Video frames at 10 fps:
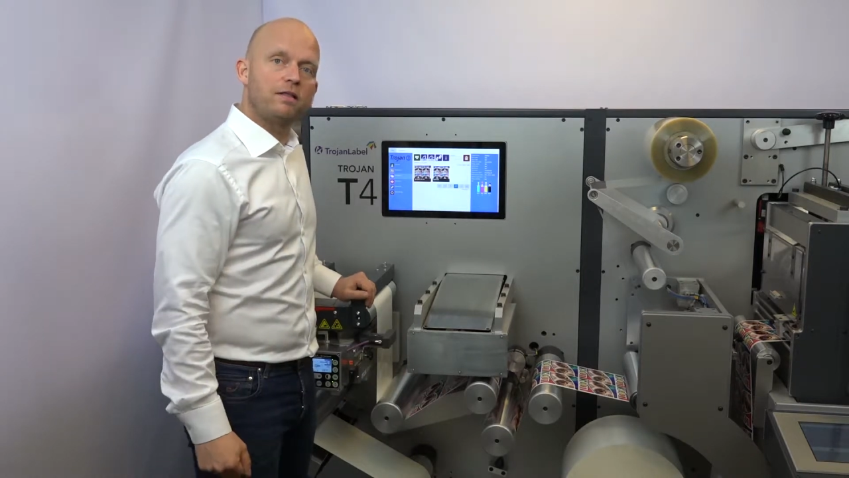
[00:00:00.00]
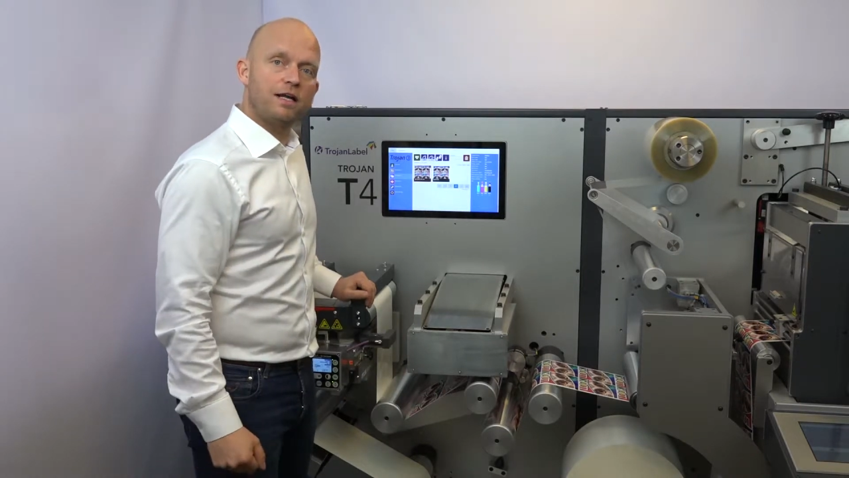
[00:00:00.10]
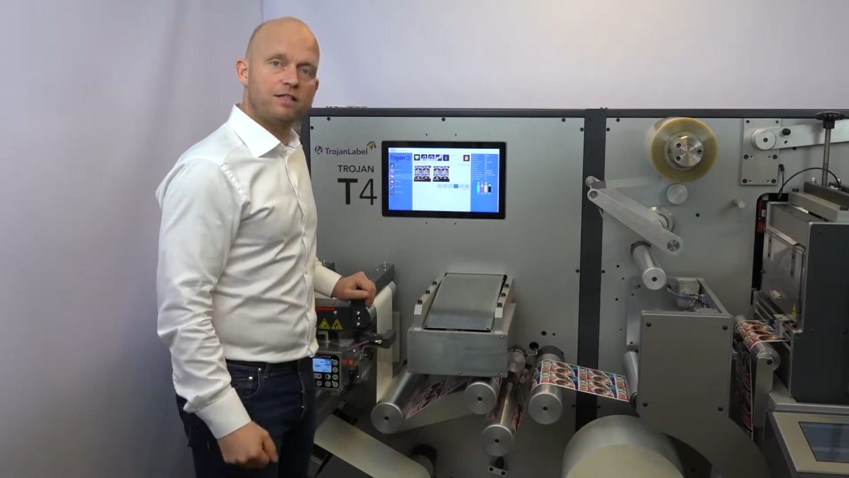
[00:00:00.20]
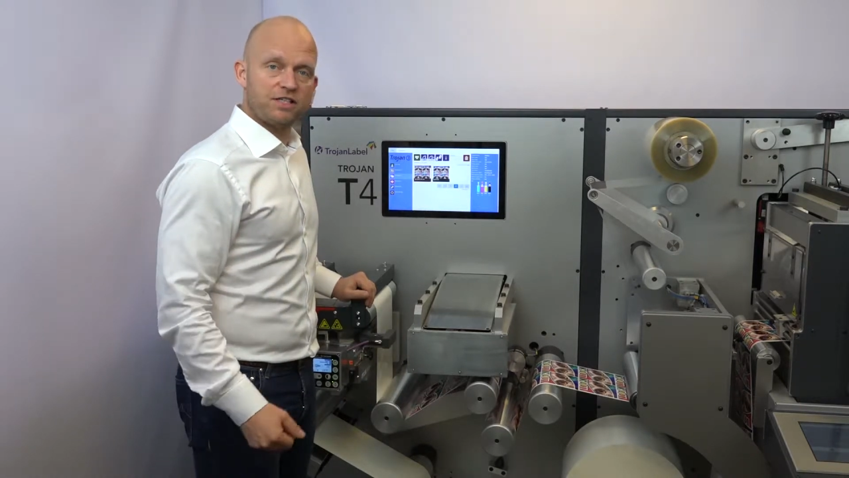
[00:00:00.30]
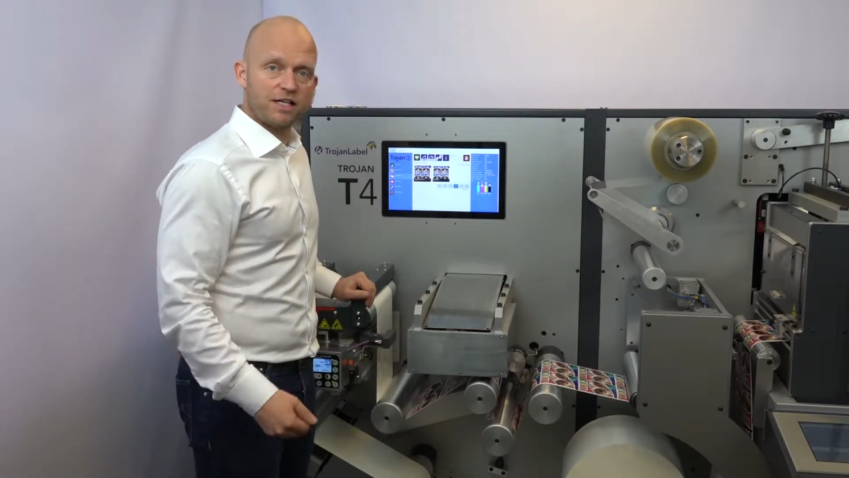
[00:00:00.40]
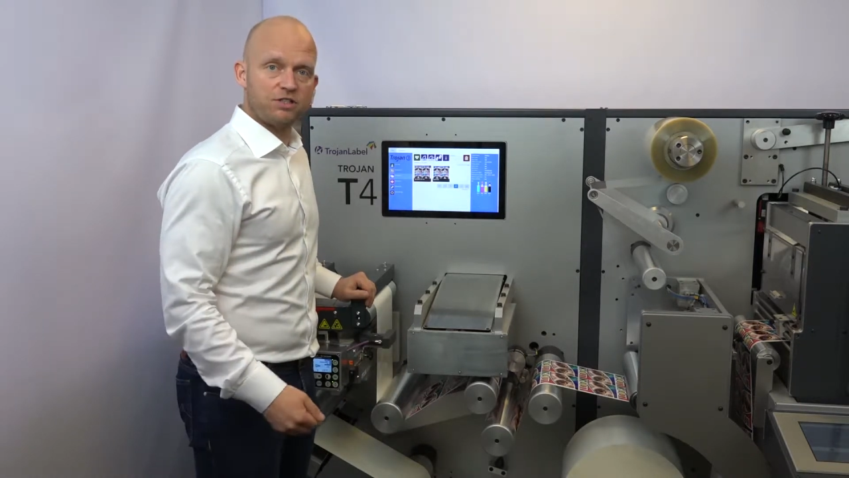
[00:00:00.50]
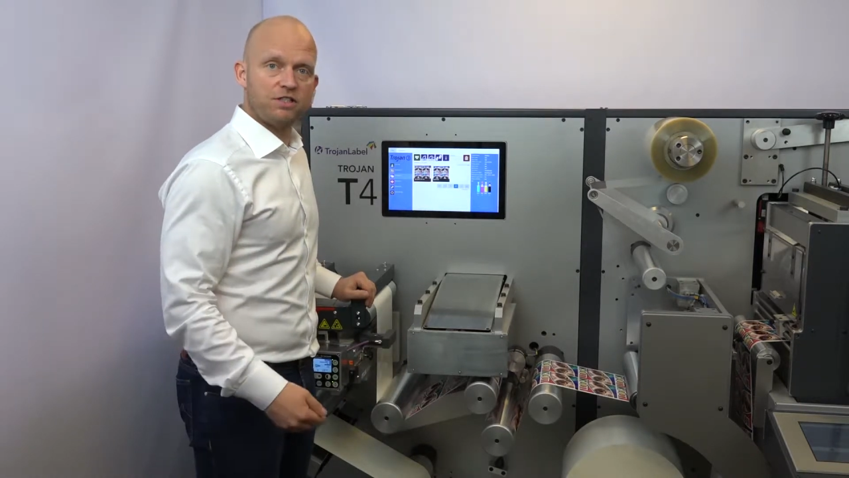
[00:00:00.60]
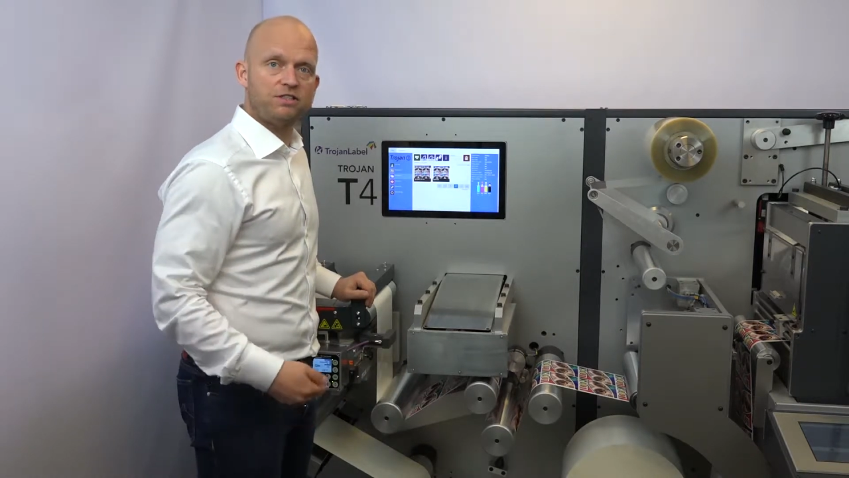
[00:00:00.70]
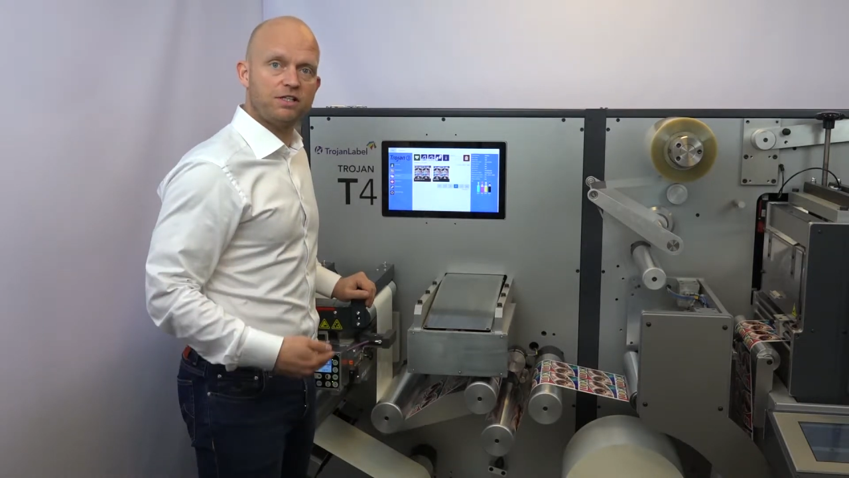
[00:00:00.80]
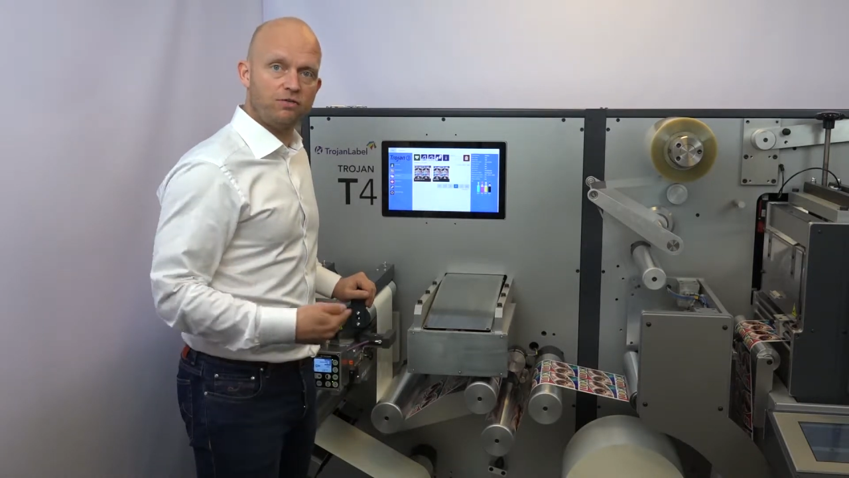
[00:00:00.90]
that it's
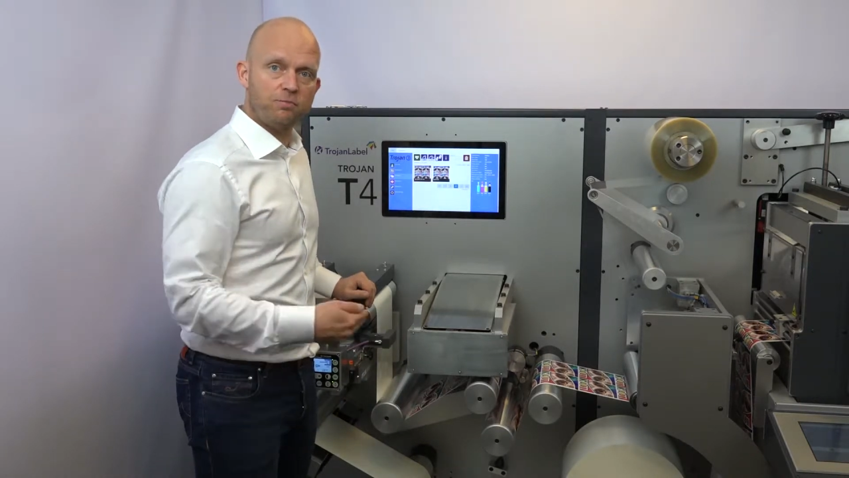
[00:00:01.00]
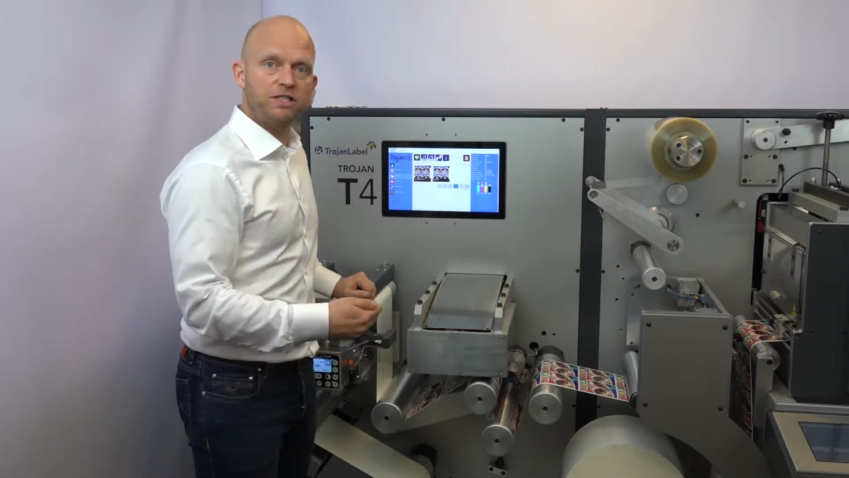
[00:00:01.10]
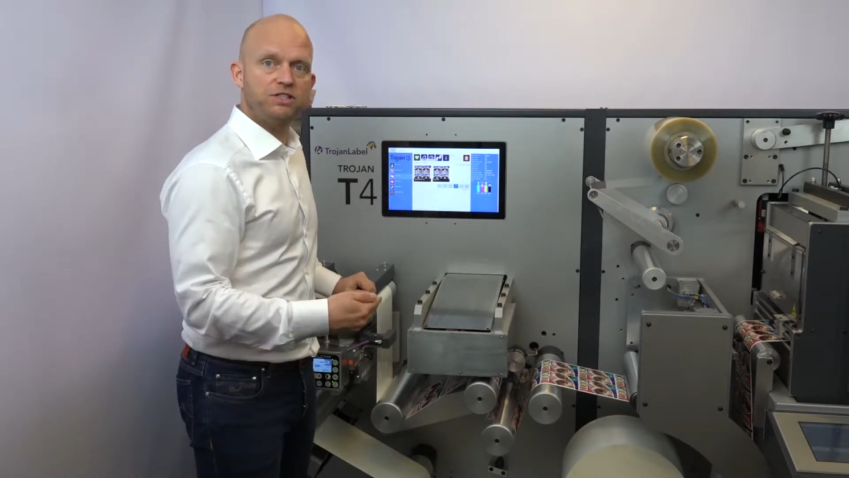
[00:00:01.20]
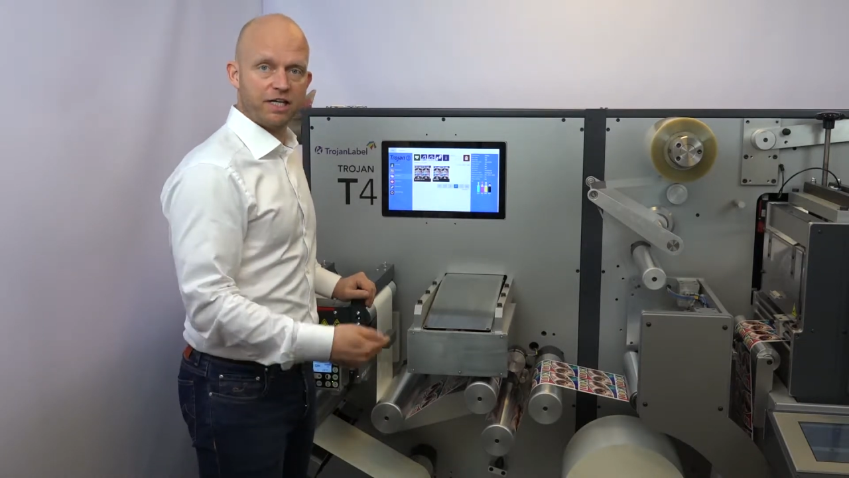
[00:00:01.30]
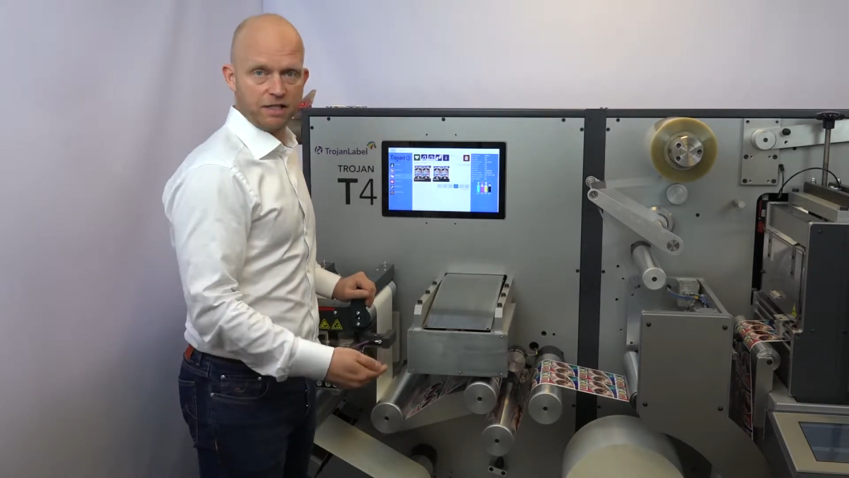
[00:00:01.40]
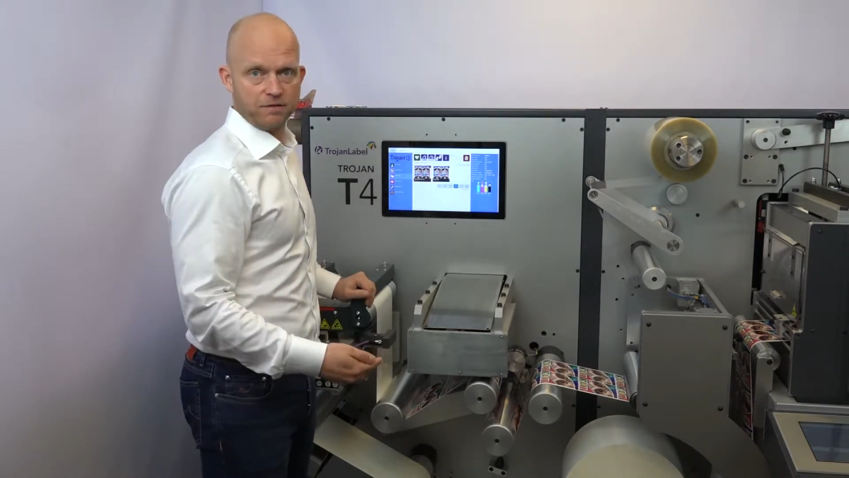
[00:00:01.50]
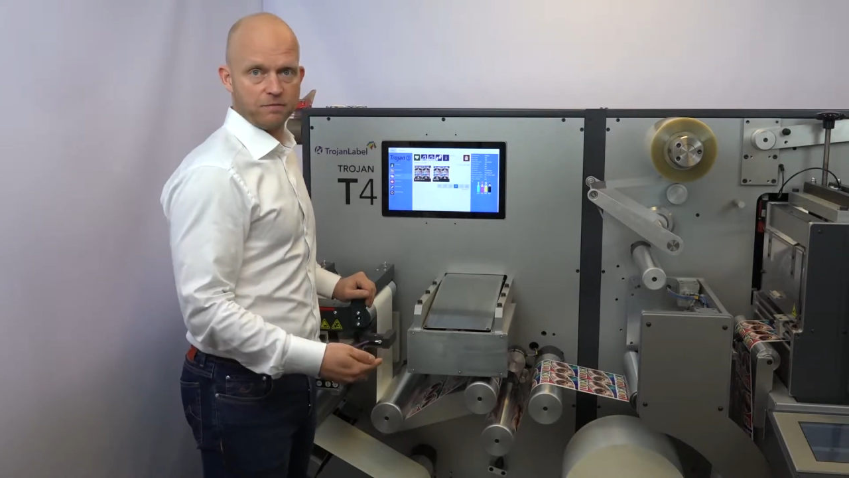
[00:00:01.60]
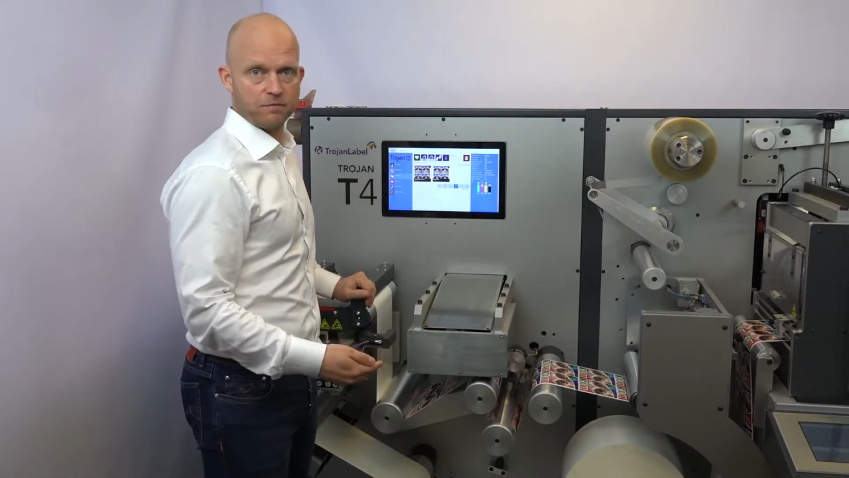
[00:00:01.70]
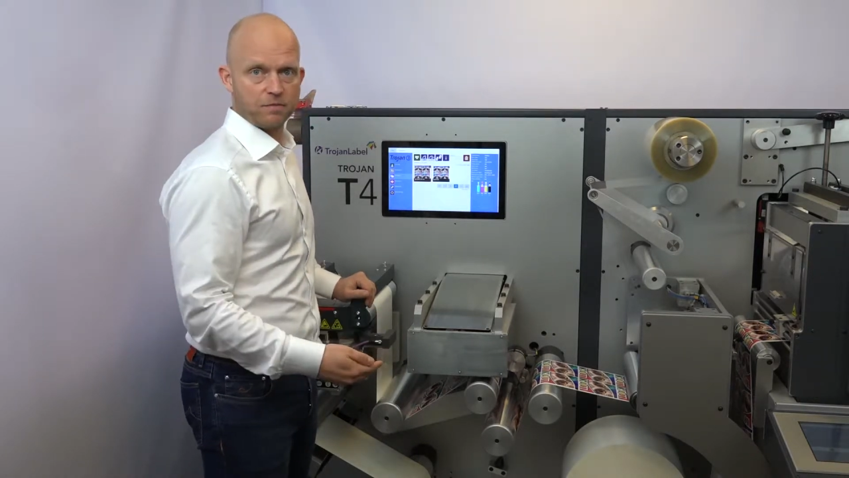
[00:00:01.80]
actually self-maintaining.